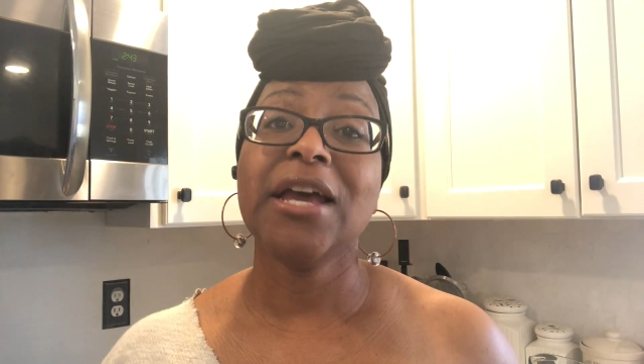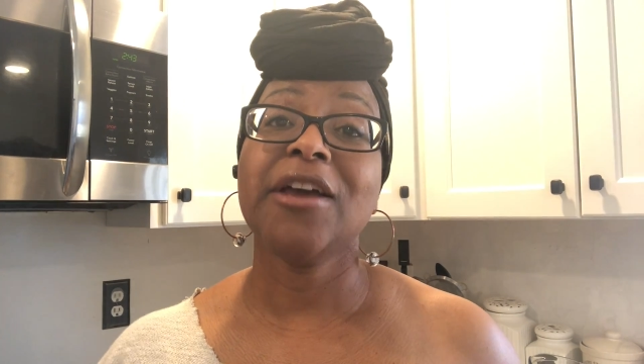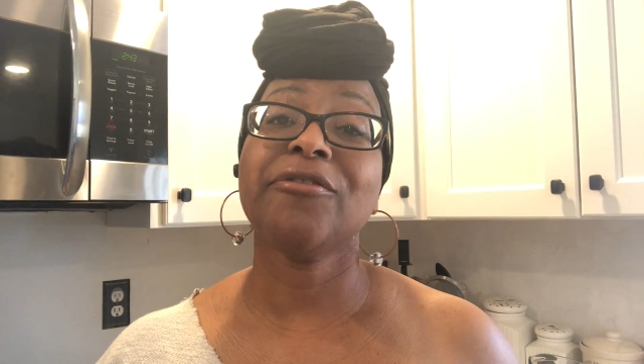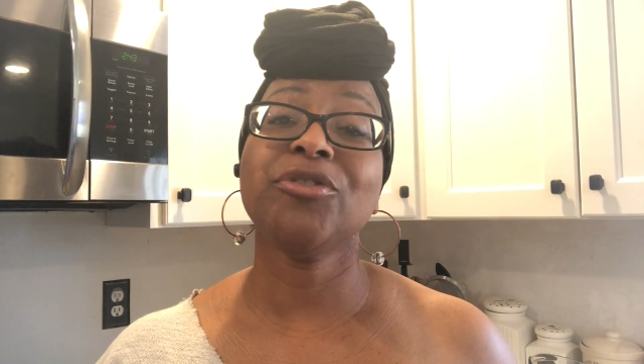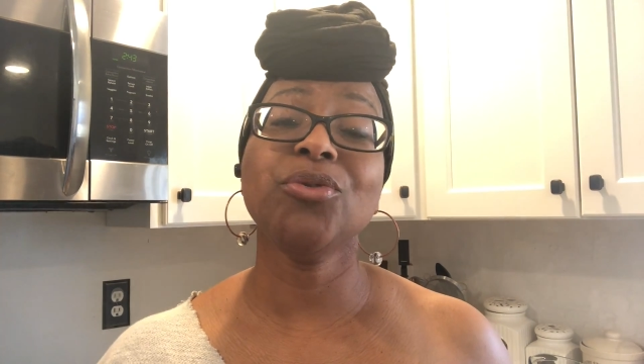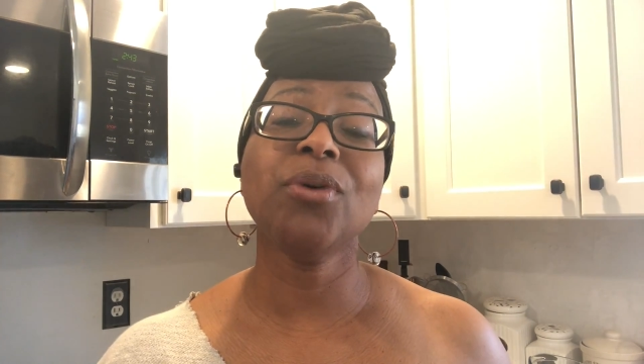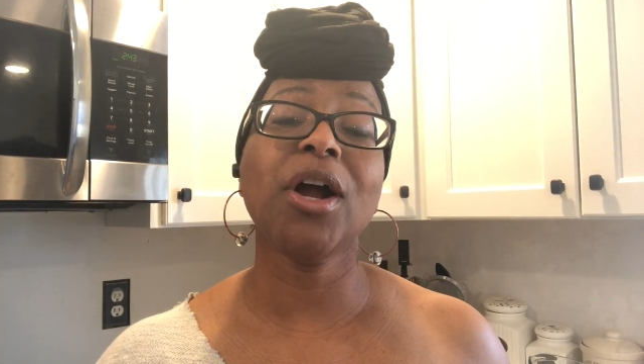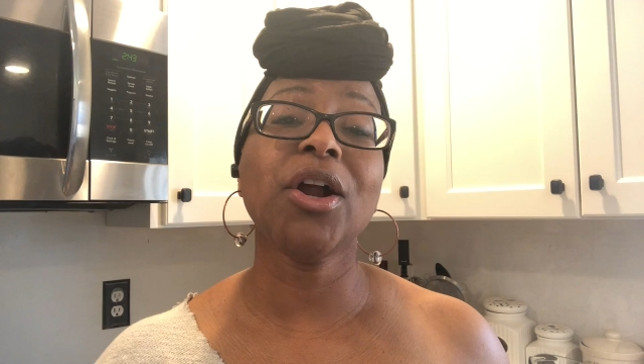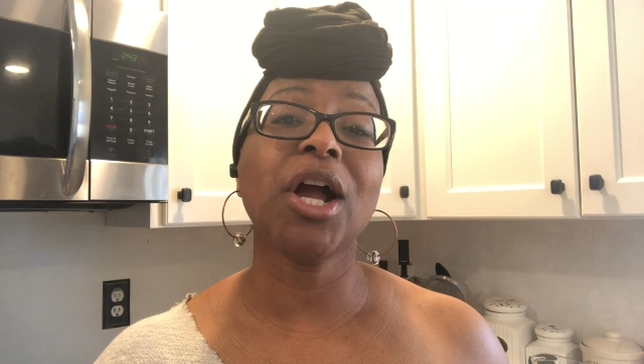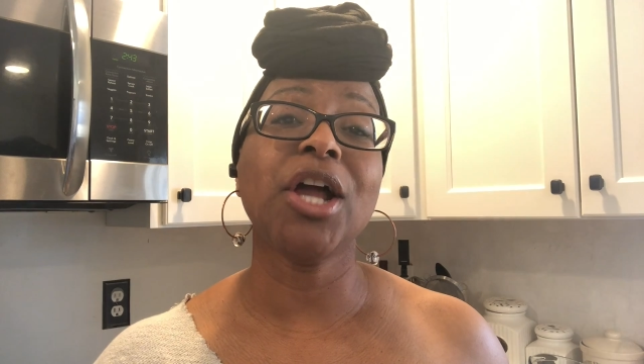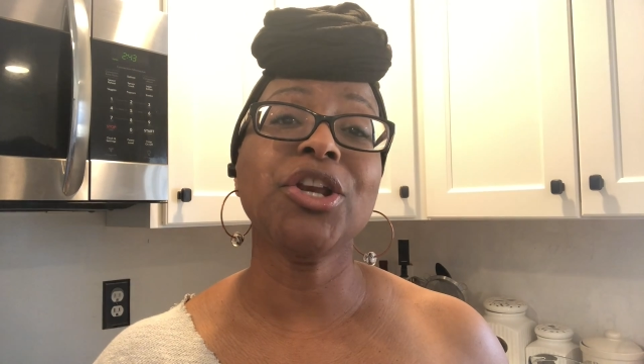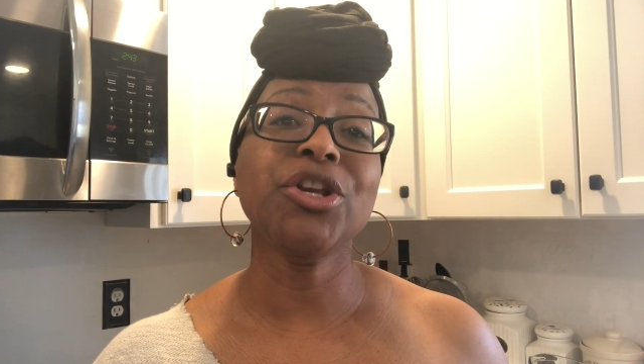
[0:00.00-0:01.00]
If you
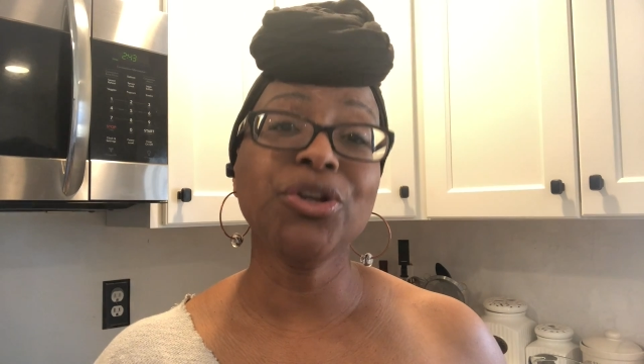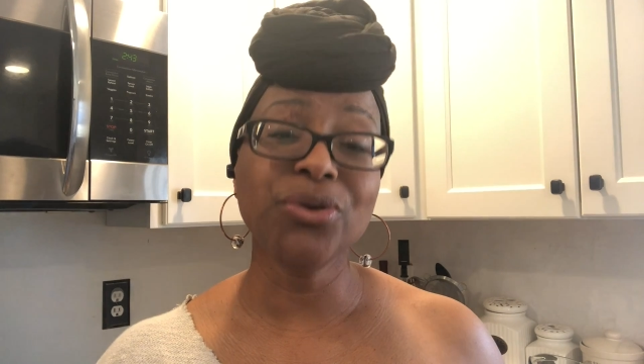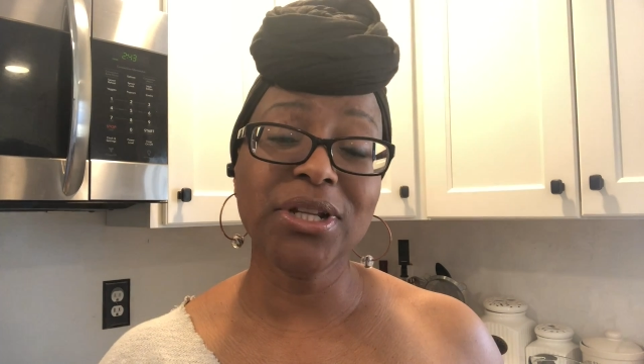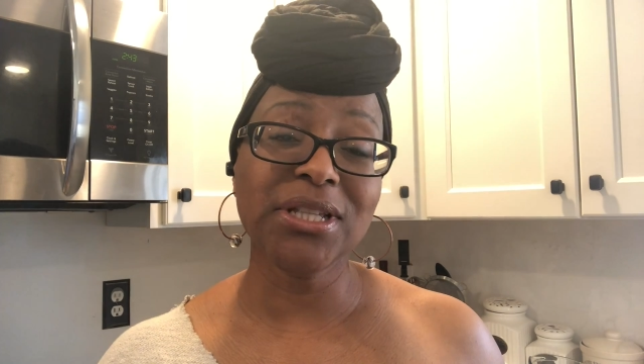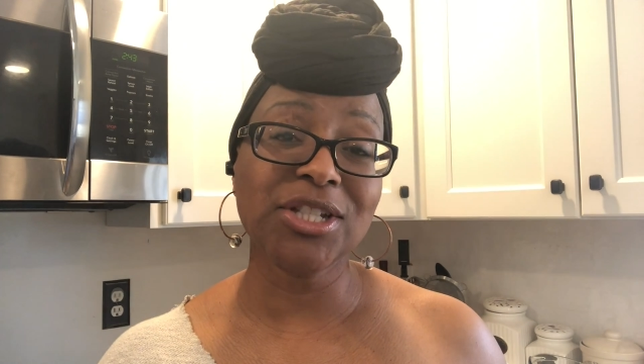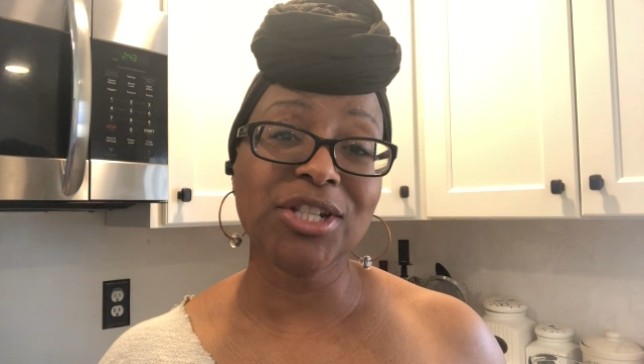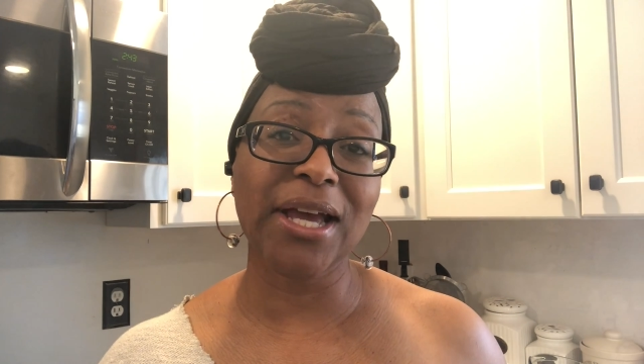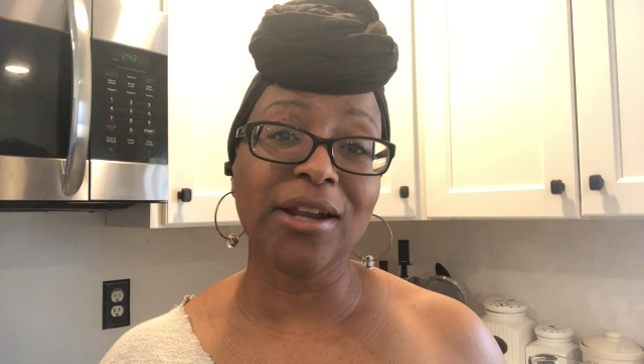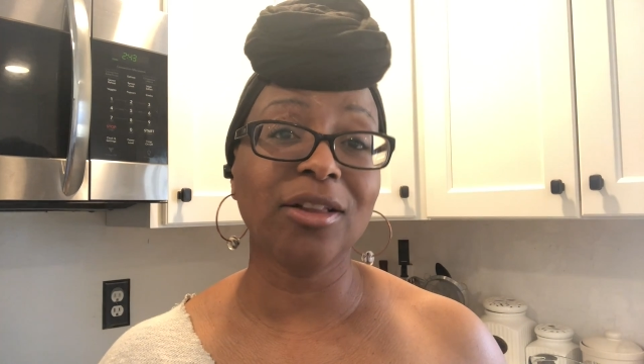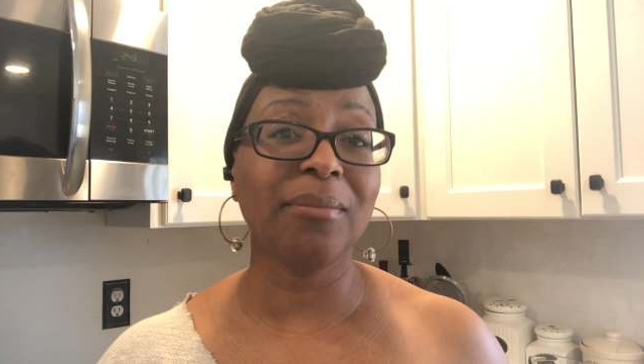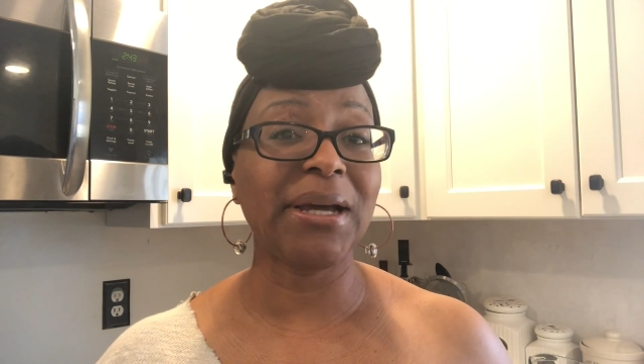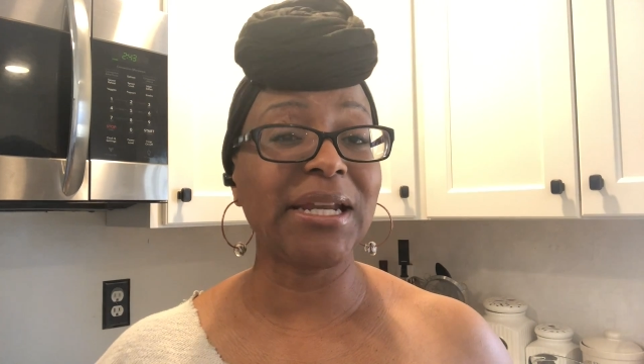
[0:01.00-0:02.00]
are new to this
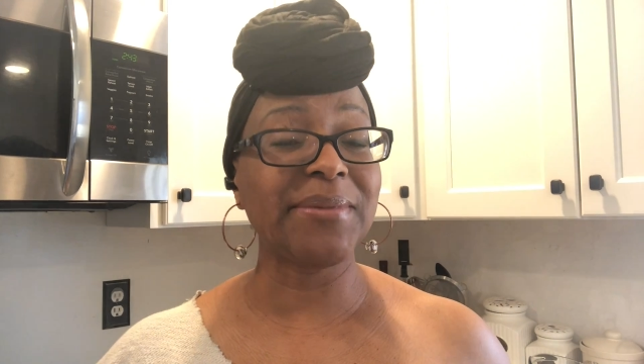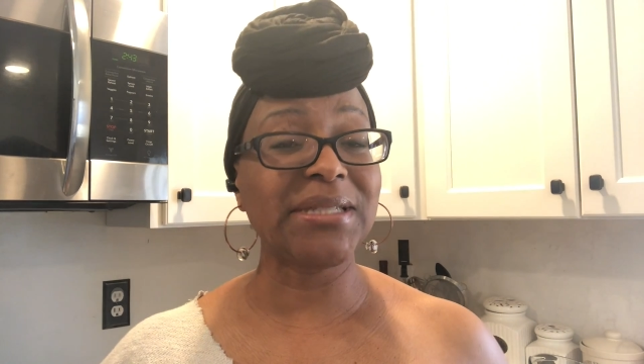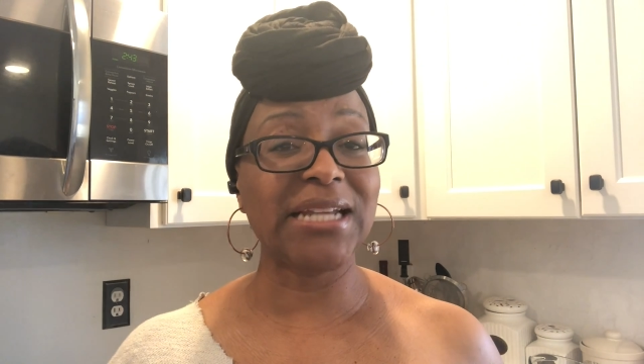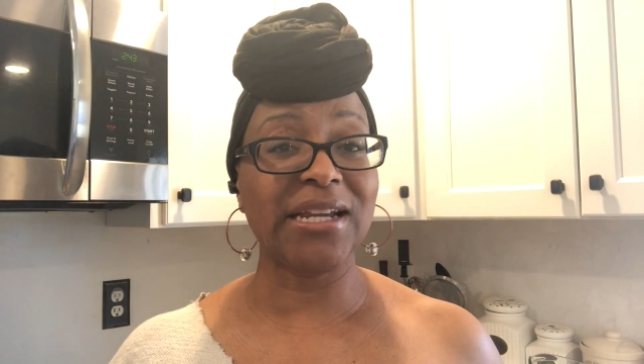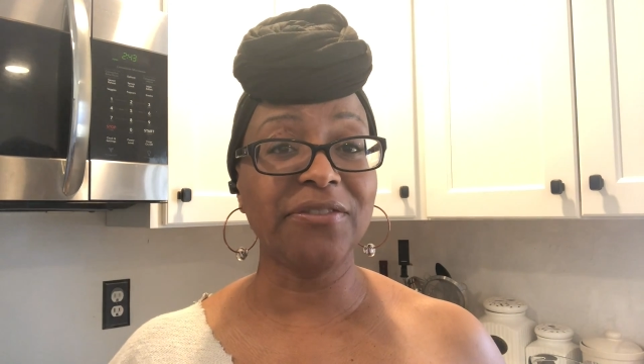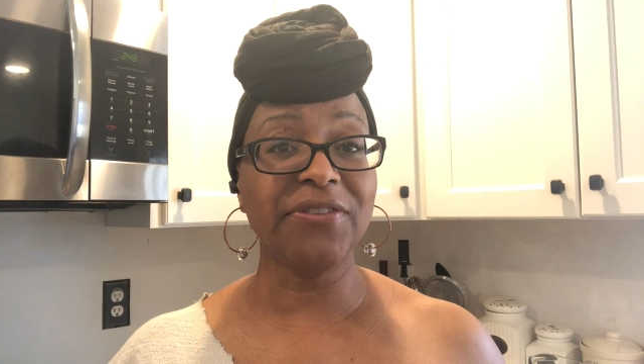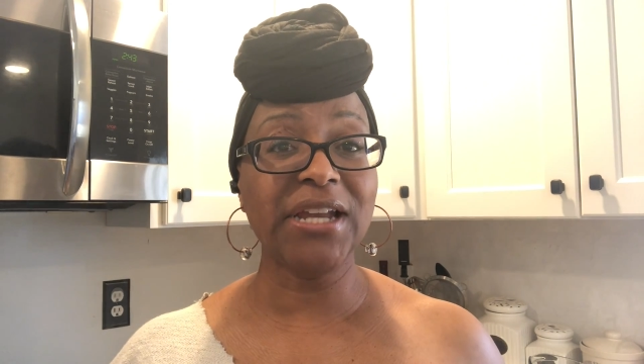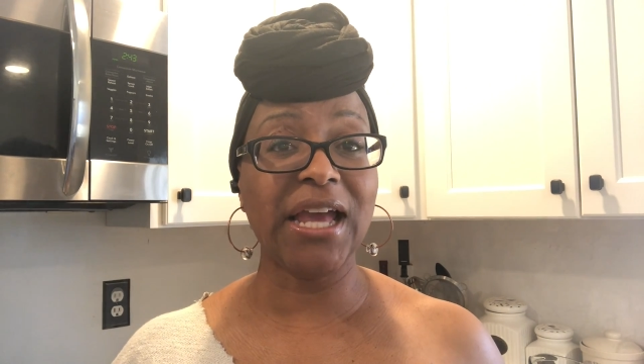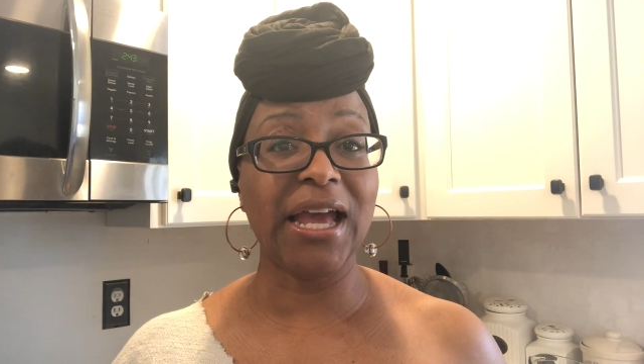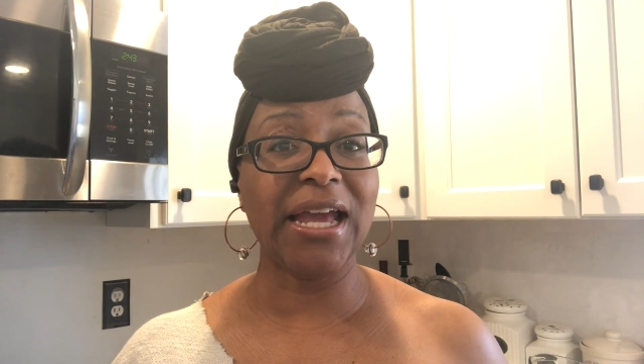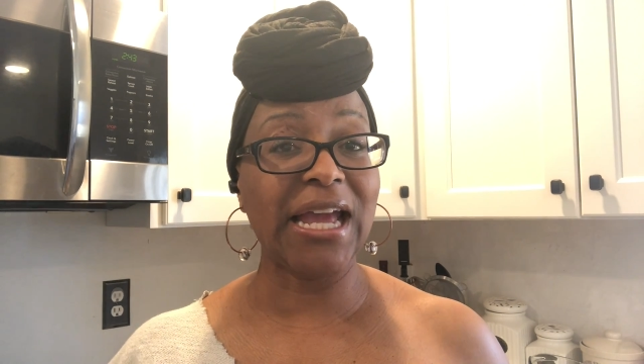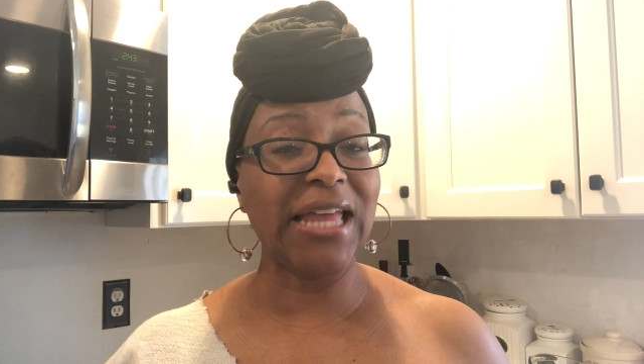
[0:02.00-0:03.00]
channel, my name is Iamdanafene,